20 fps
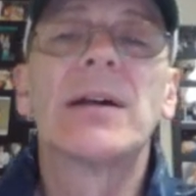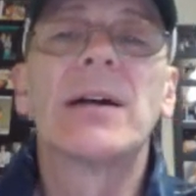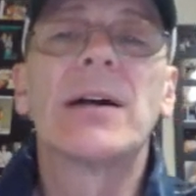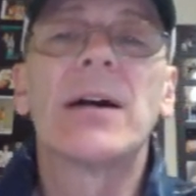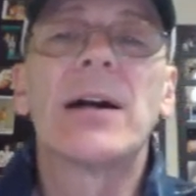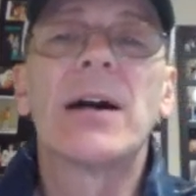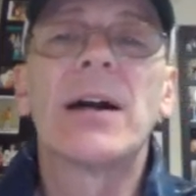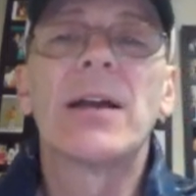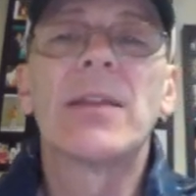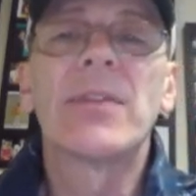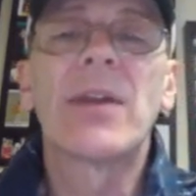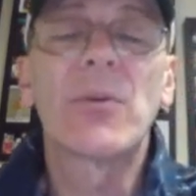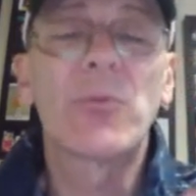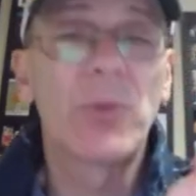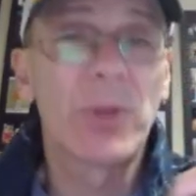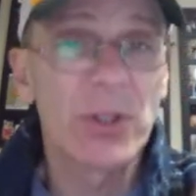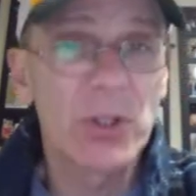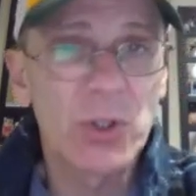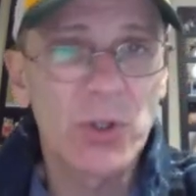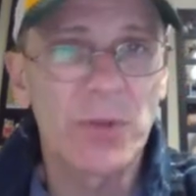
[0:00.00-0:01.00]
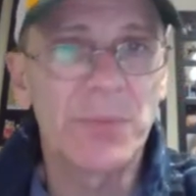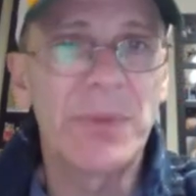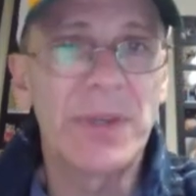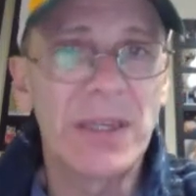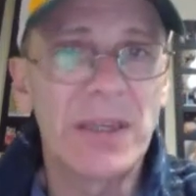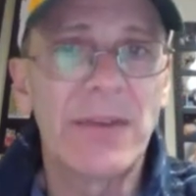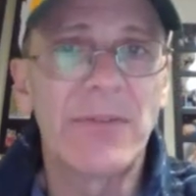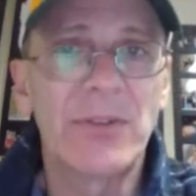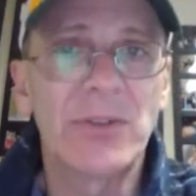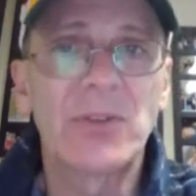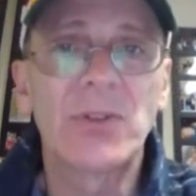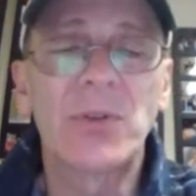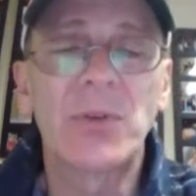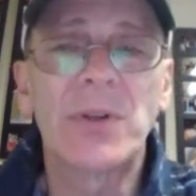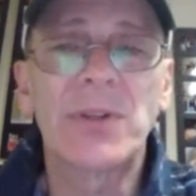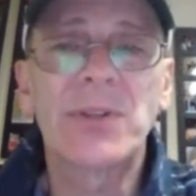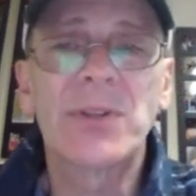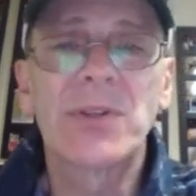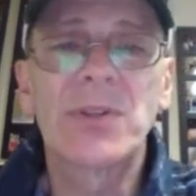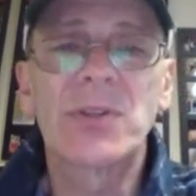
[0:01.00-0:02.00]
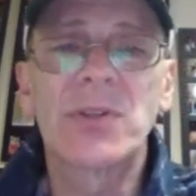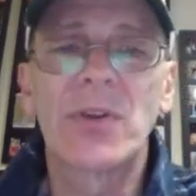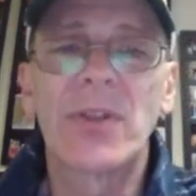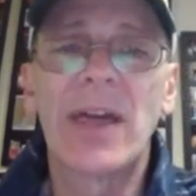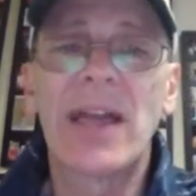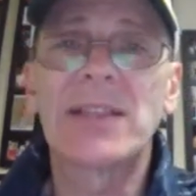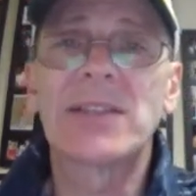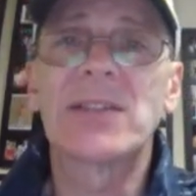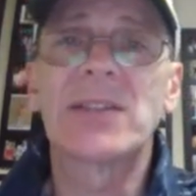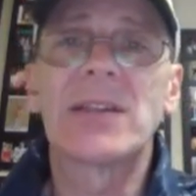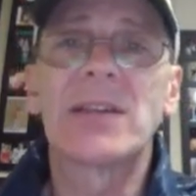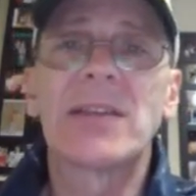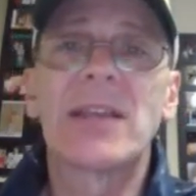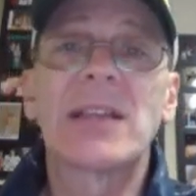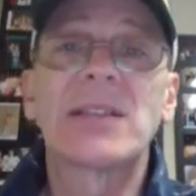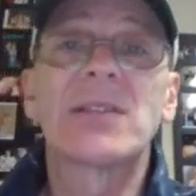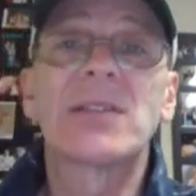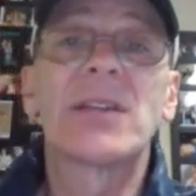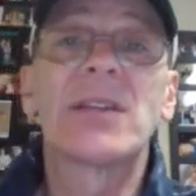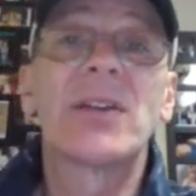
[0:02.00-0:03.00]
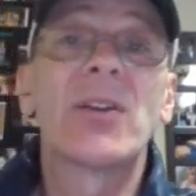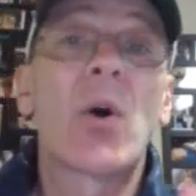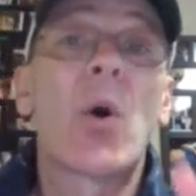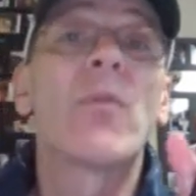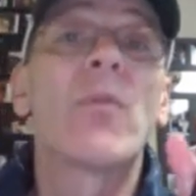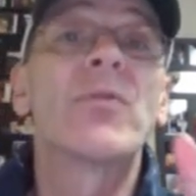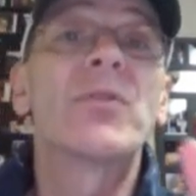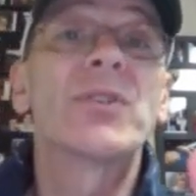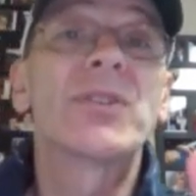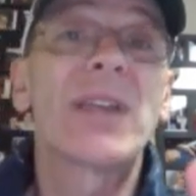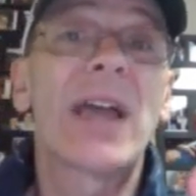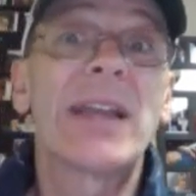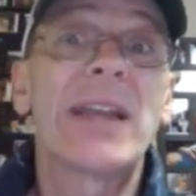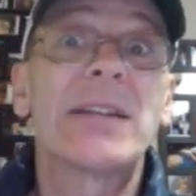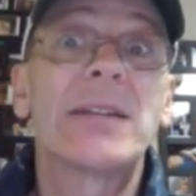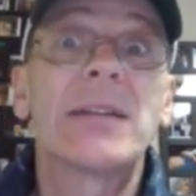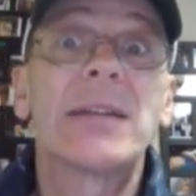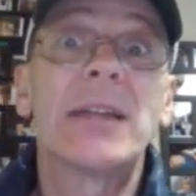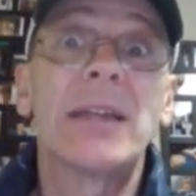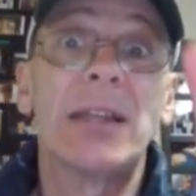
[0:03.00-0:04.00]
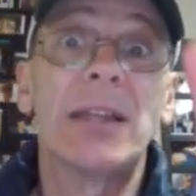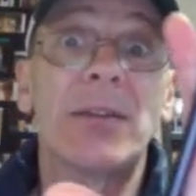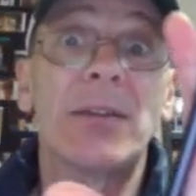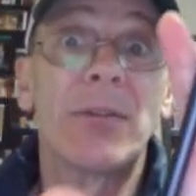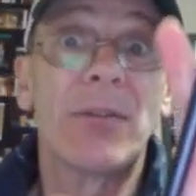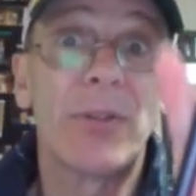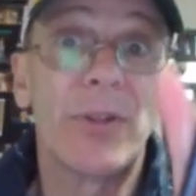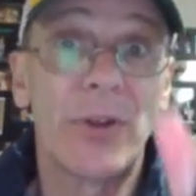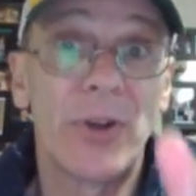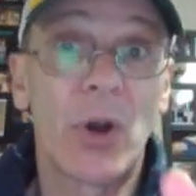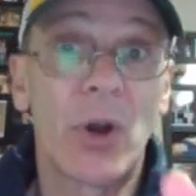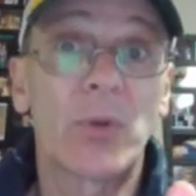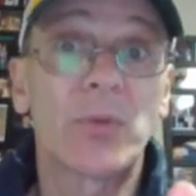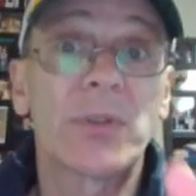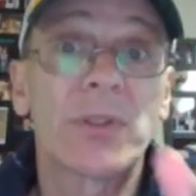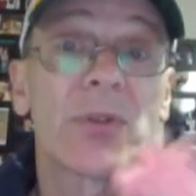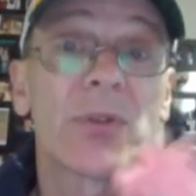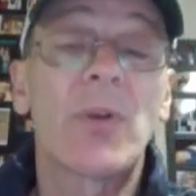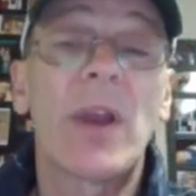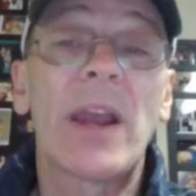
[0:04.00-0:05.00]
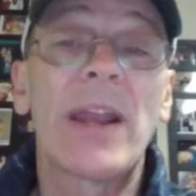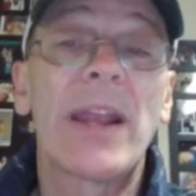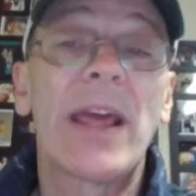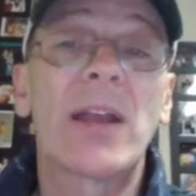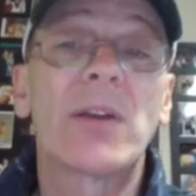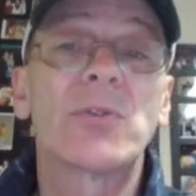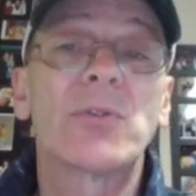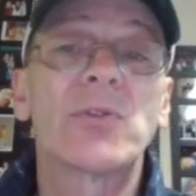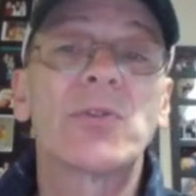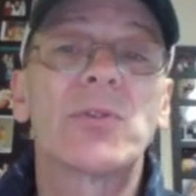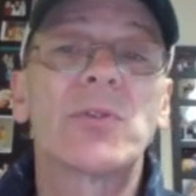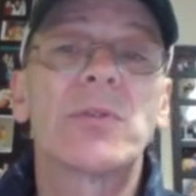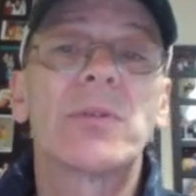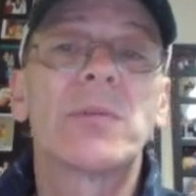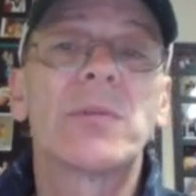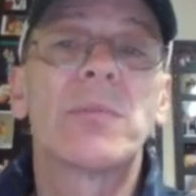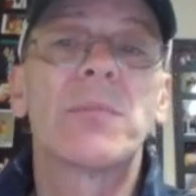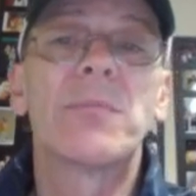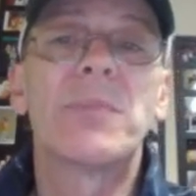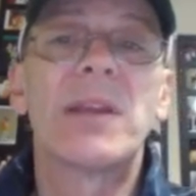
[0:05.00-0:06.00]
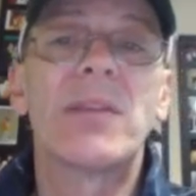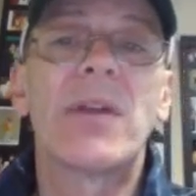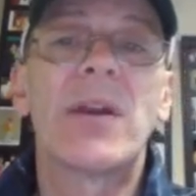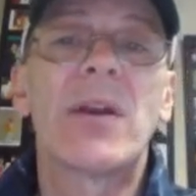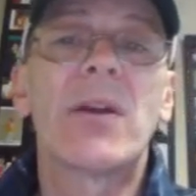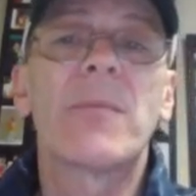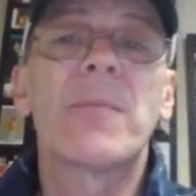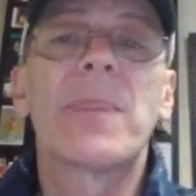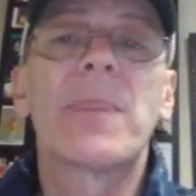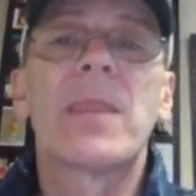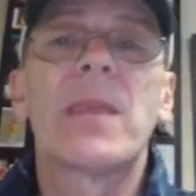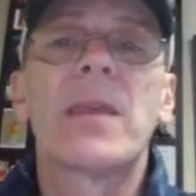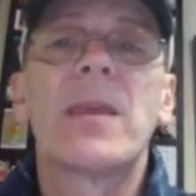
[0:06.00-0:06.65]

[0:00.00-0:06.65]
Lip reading: That really should be given to us. So that's an oversight in the notes. The right angle should be there.